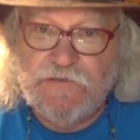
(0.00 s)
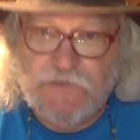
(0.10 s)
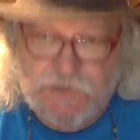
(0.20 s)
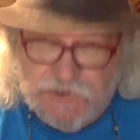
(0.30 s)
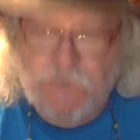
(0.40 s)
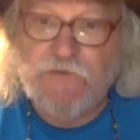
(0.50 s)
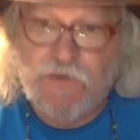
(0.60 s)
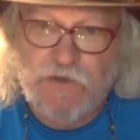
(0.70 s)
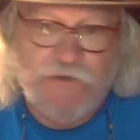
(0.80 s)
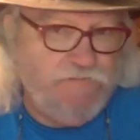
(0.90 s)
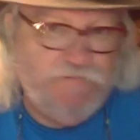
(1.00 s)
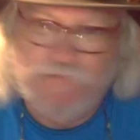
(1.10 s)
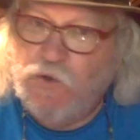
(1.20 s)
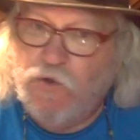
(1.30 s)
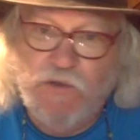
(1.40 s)
so good,
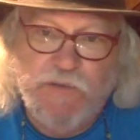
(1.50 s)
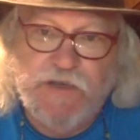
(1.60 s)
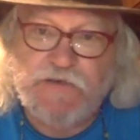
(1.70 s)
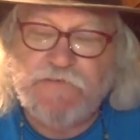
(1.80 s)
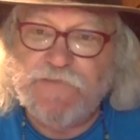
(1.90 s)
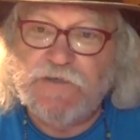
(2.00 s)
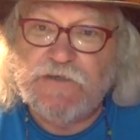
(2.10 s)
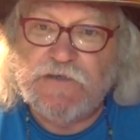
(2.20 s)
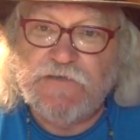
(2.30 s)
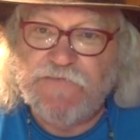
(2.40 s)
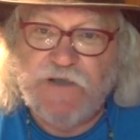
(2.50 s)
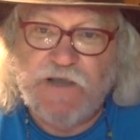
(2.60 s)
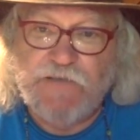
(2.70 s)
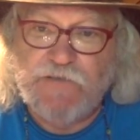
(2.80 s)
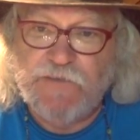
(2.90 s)
all the better,
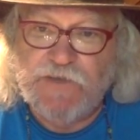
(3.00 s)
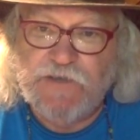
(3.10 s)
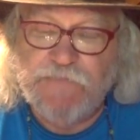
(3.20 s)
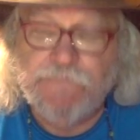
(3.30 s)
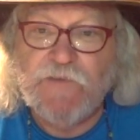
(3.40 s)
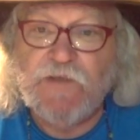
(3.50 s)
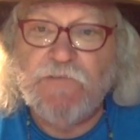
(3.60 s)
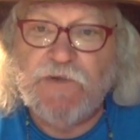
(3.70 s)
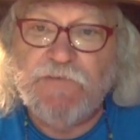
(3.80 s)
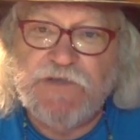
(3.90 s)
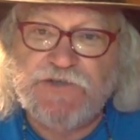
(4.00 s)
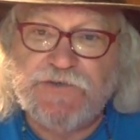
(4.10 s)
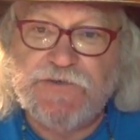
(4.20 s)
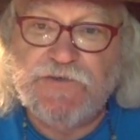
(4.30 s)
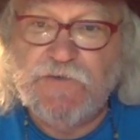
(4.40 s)
fine with me, but make
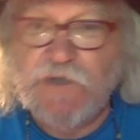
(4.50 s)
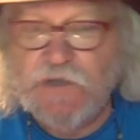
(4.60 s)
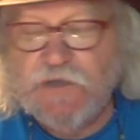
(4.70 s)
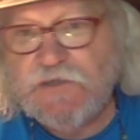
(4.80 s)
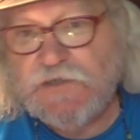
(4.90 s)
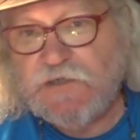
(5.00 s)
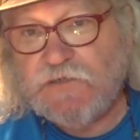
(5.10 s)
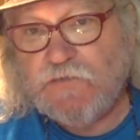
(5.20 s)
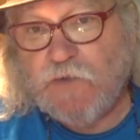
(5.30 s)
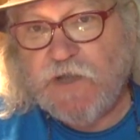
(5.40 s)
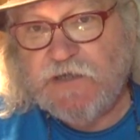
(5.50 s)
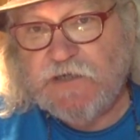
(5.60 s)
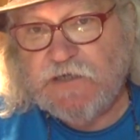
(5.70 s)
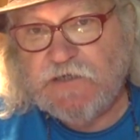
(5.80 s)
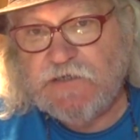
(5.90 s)
sure you write on